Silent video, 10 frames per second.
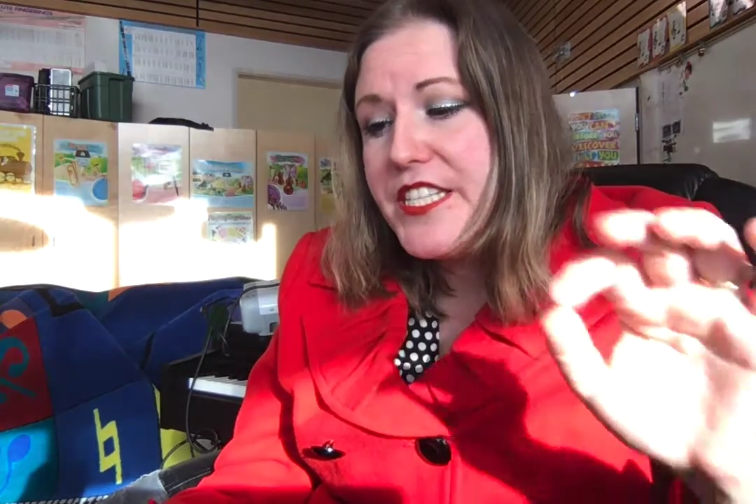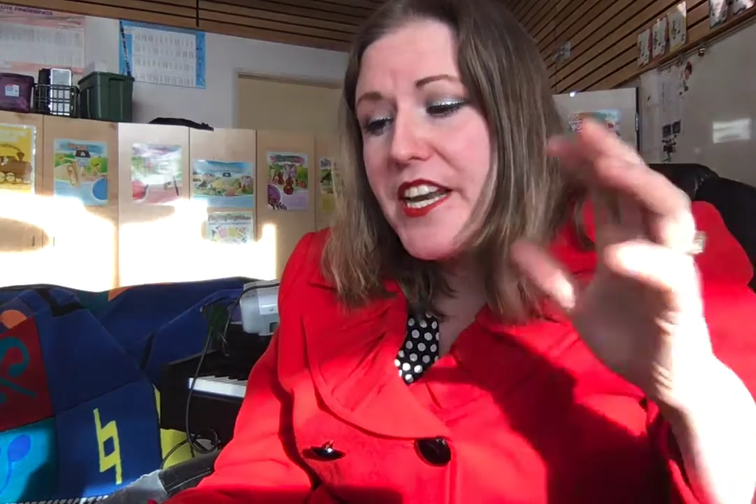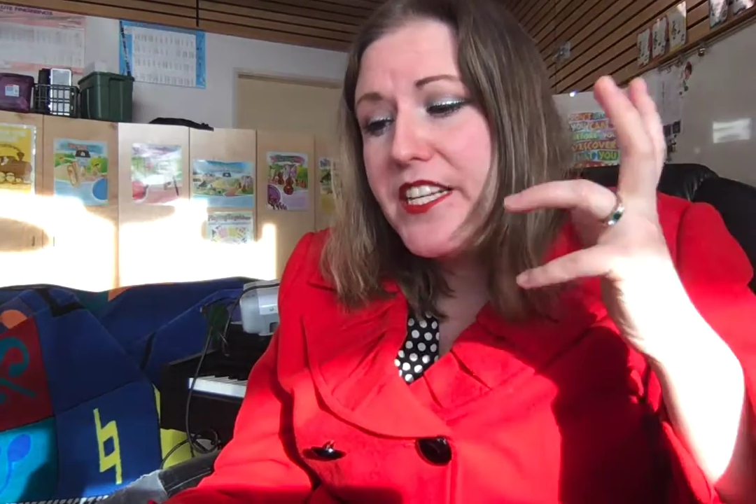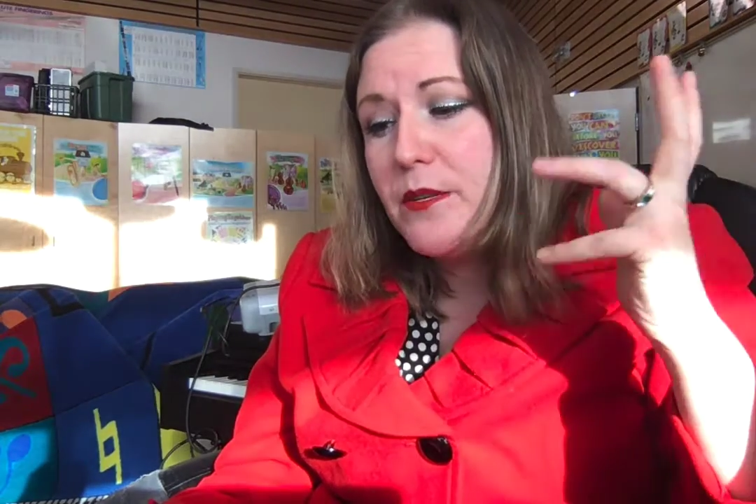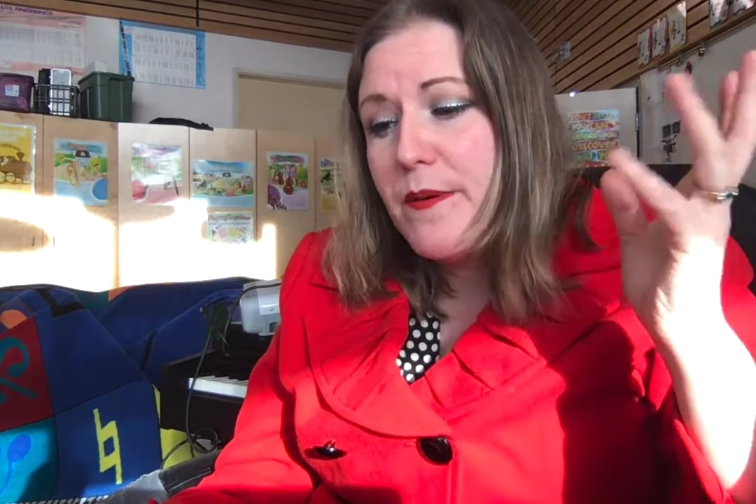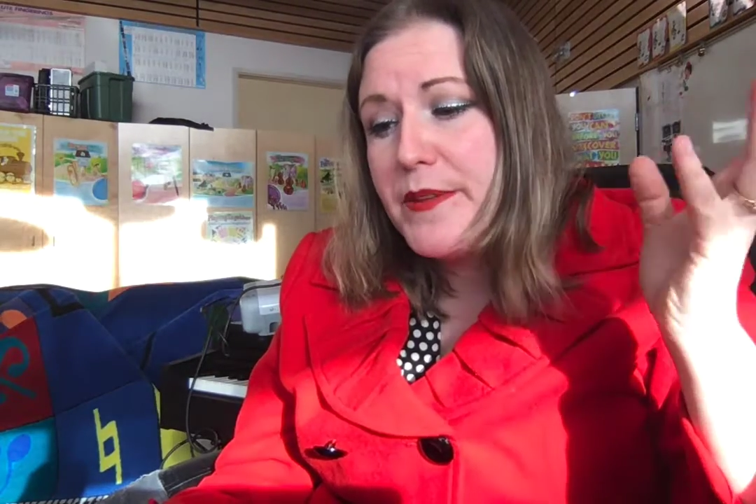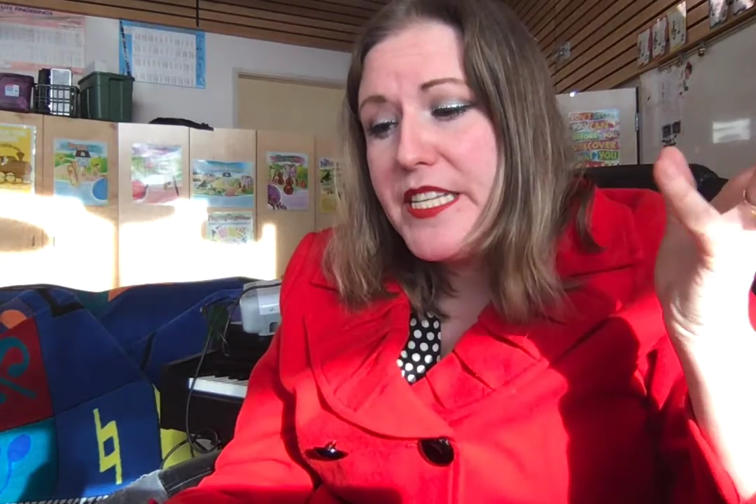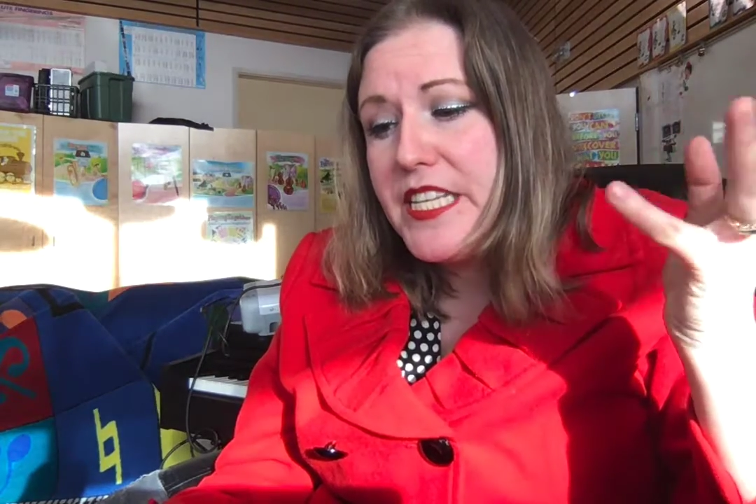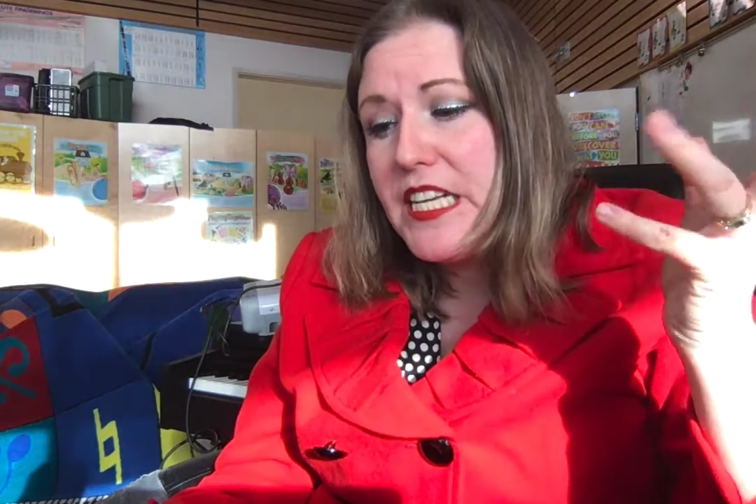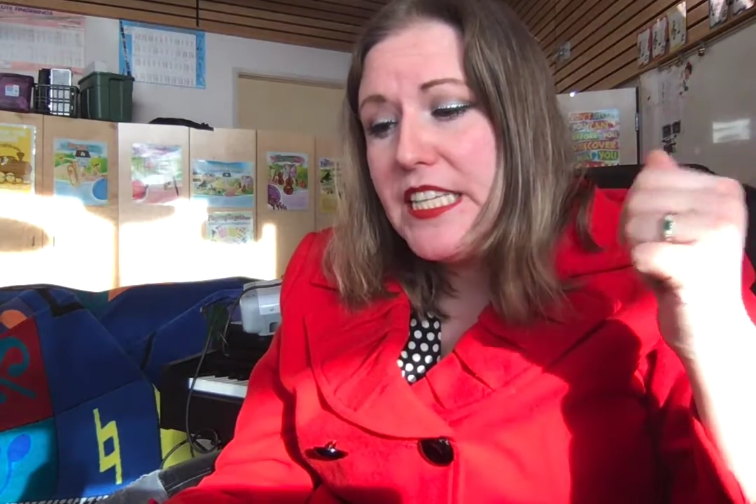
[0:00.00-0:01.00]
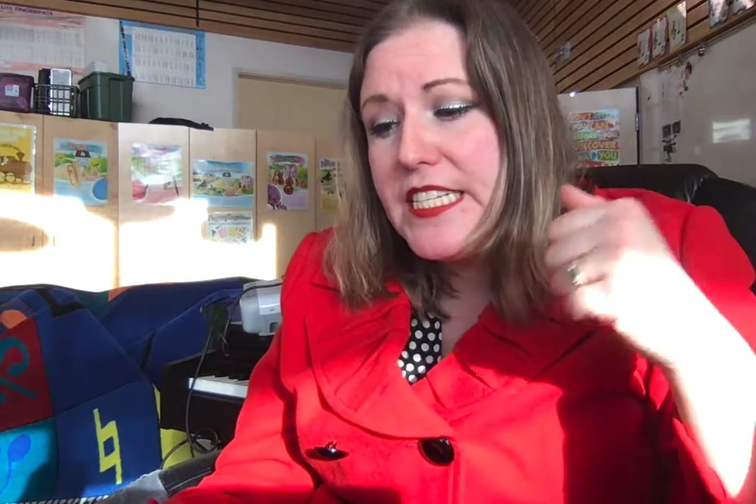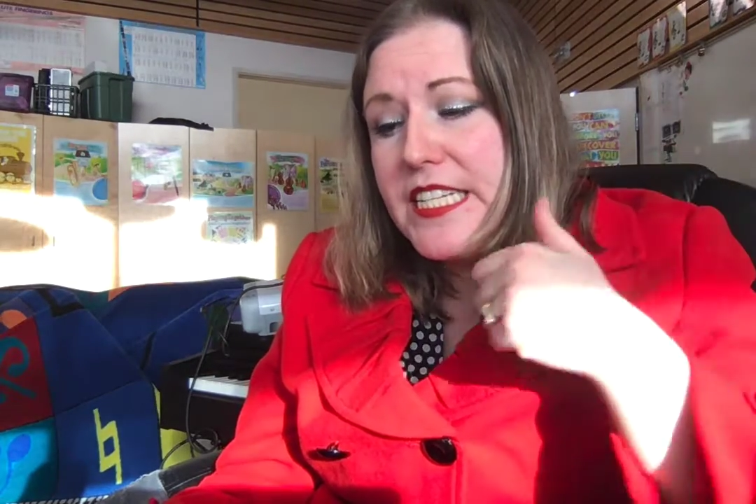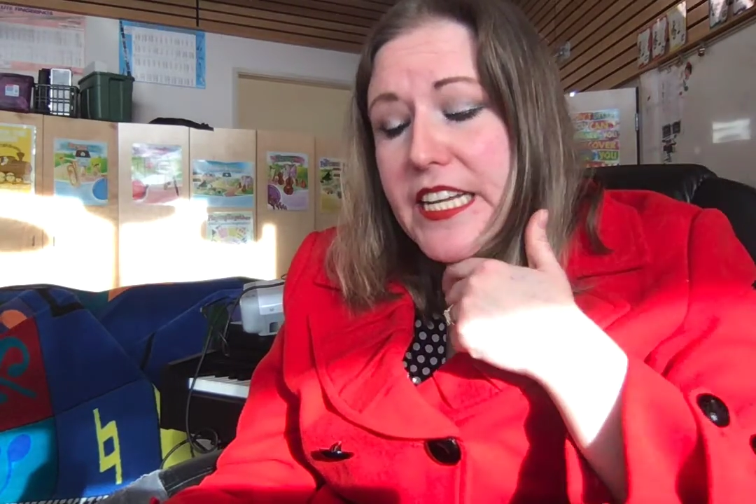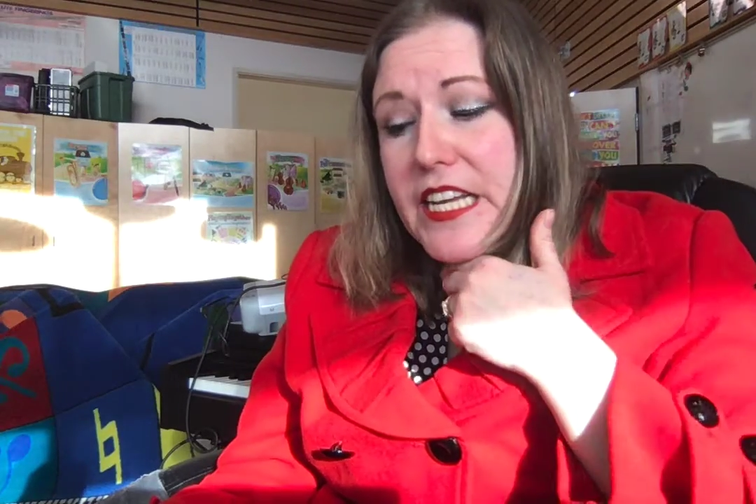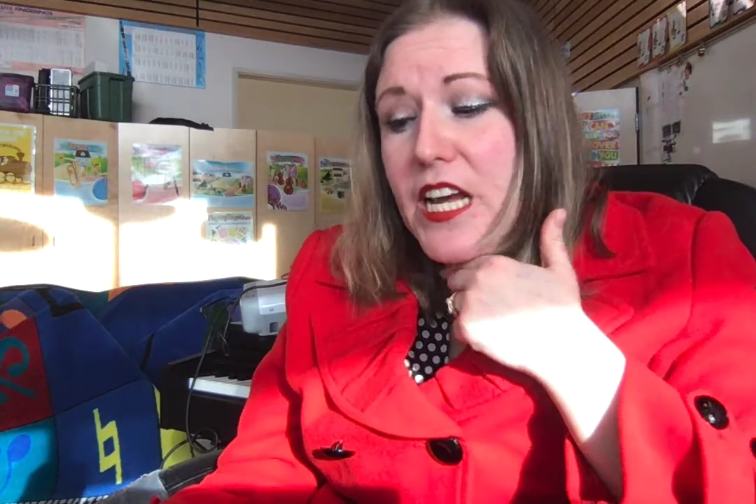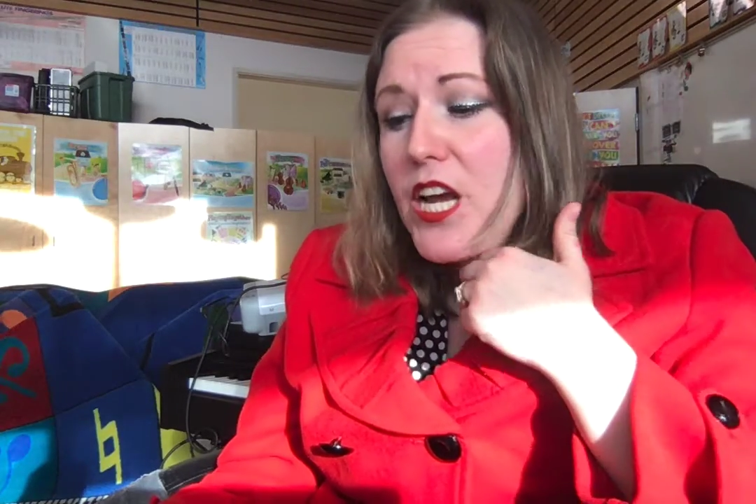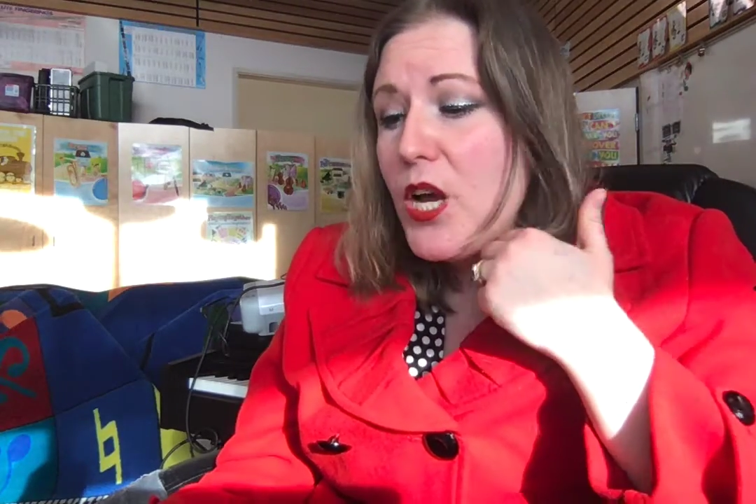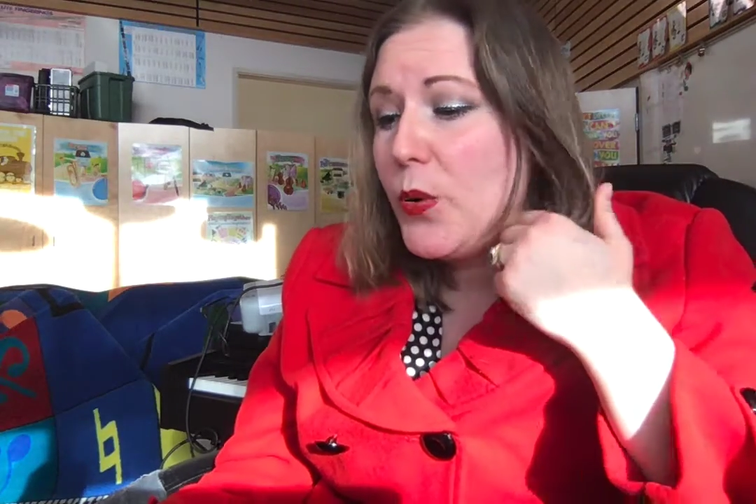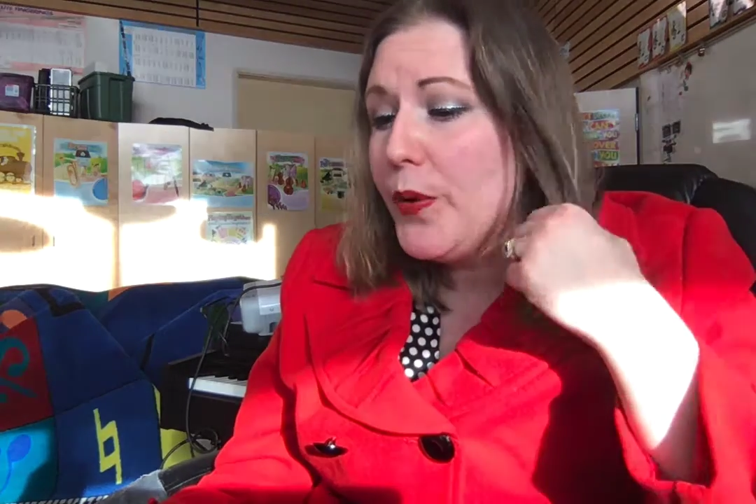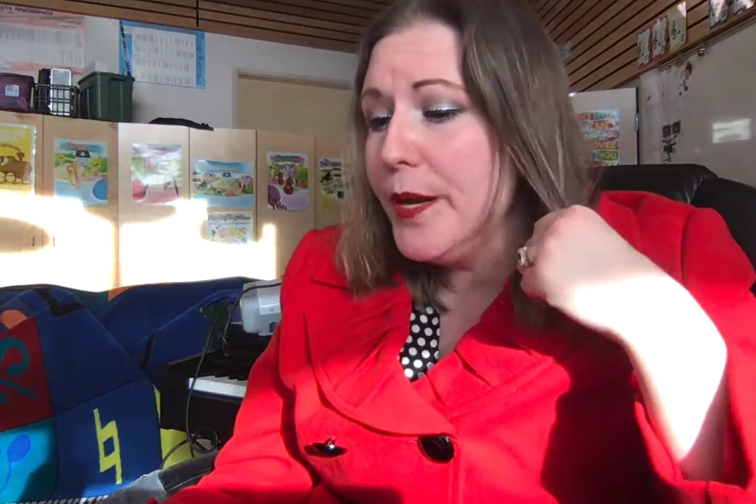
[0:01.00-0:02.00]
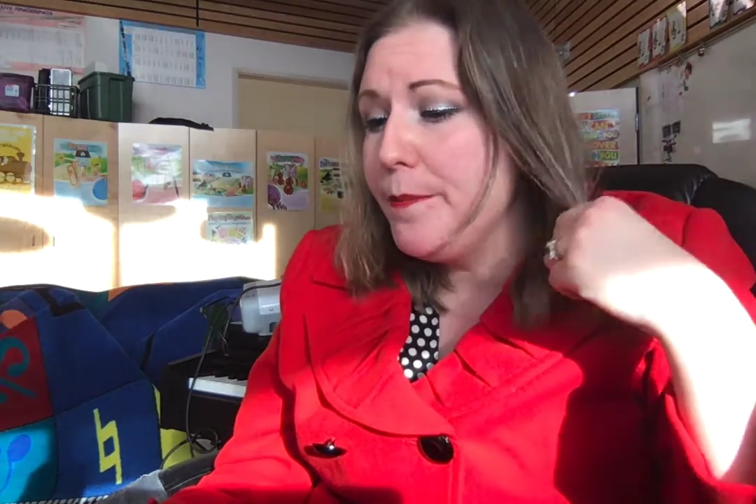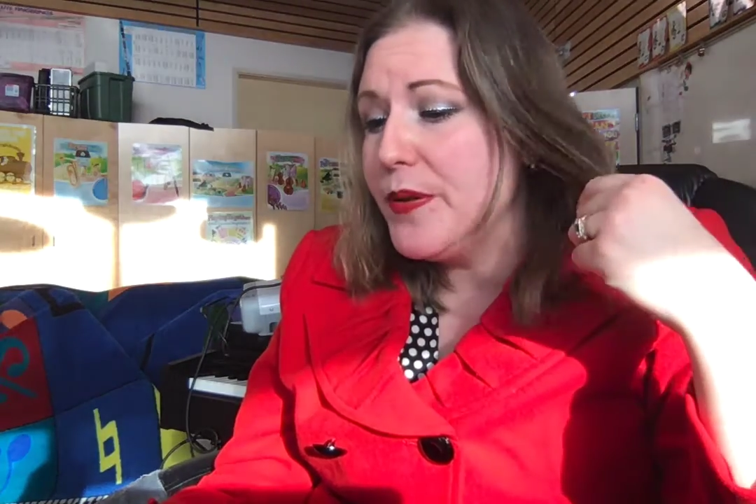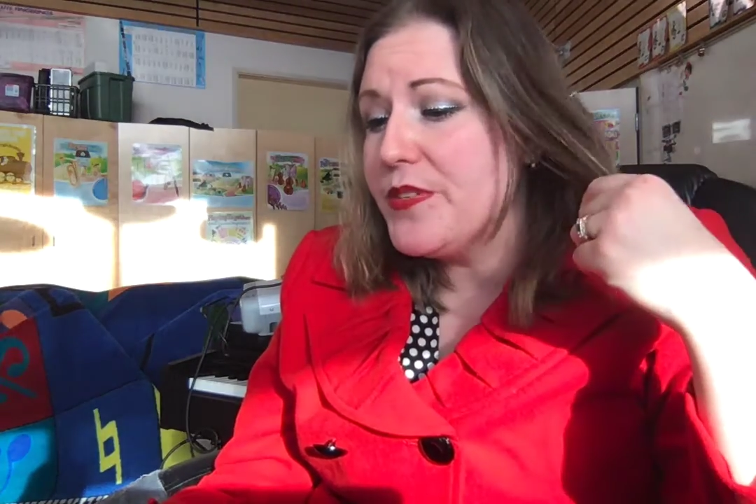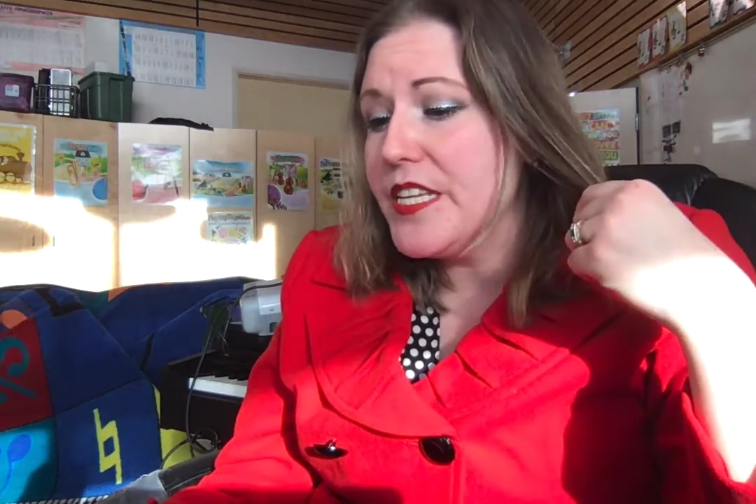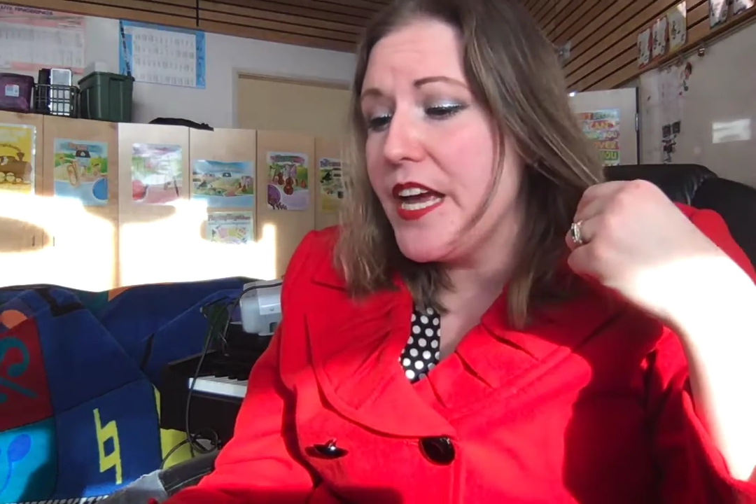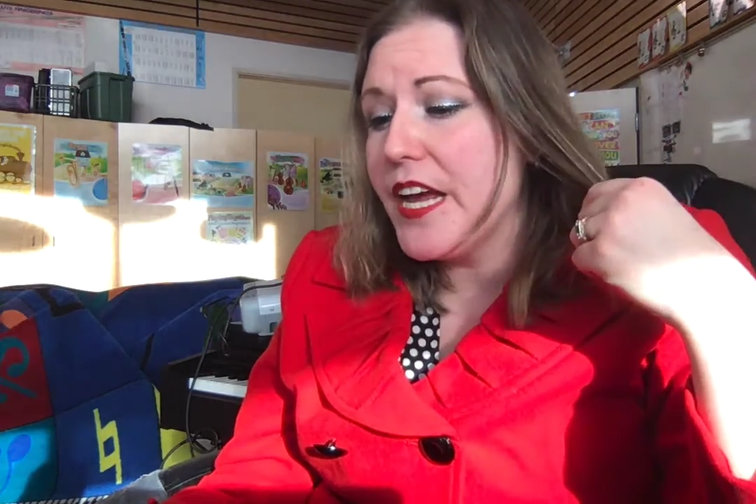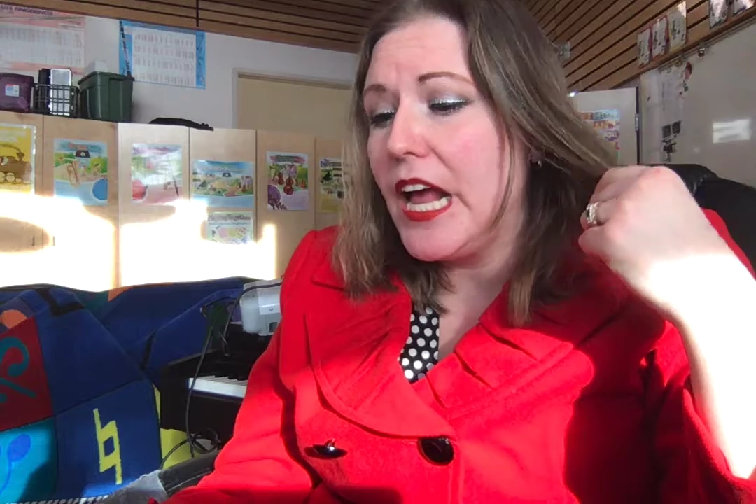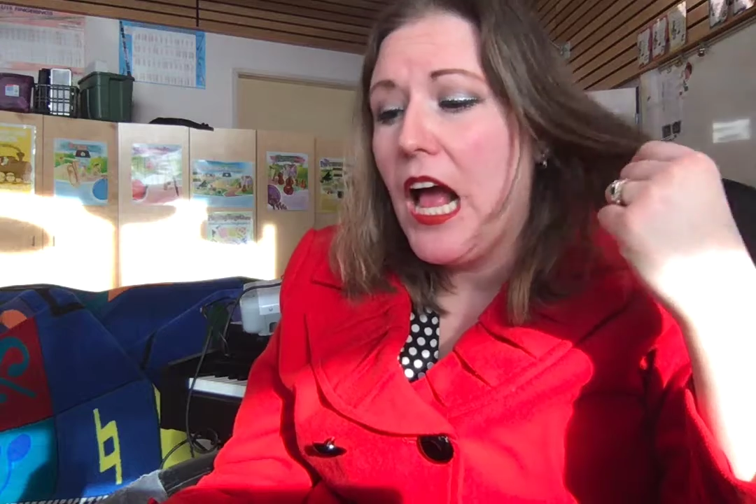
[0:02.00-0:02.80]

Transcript: They need to be able to sing, listen, read music,